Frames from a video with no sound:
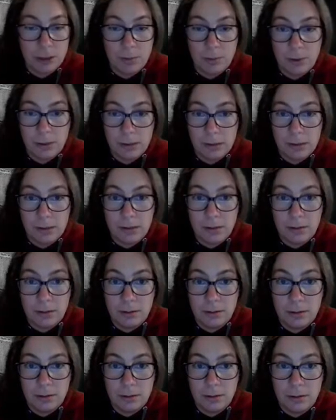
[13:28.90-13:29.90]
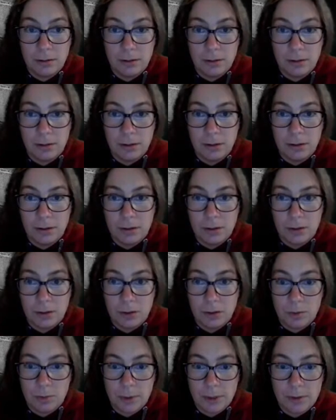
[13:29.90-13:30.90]
was.
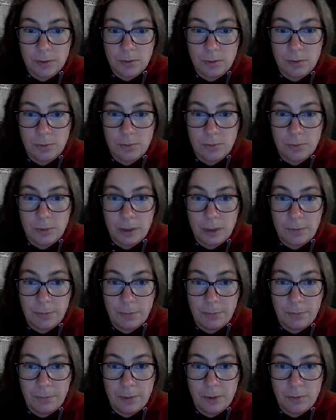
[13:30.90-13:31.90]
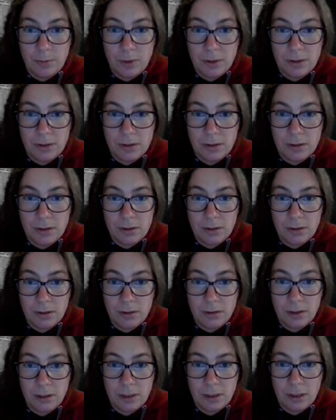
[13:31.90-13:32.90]
So it wasn't
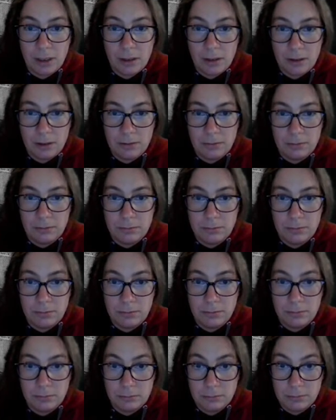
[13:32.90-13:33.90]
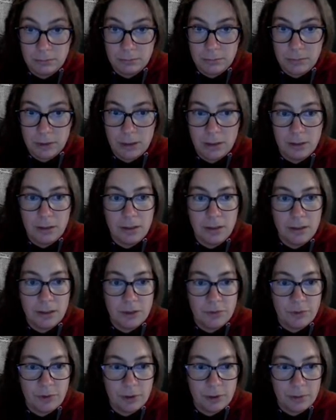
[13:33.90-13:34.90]
here. It's
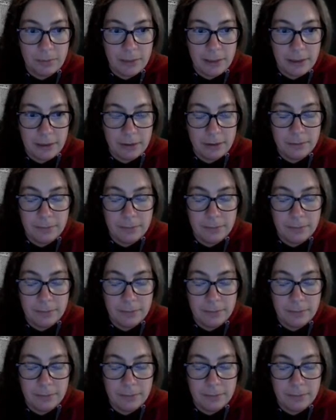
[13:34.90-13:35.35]
further back.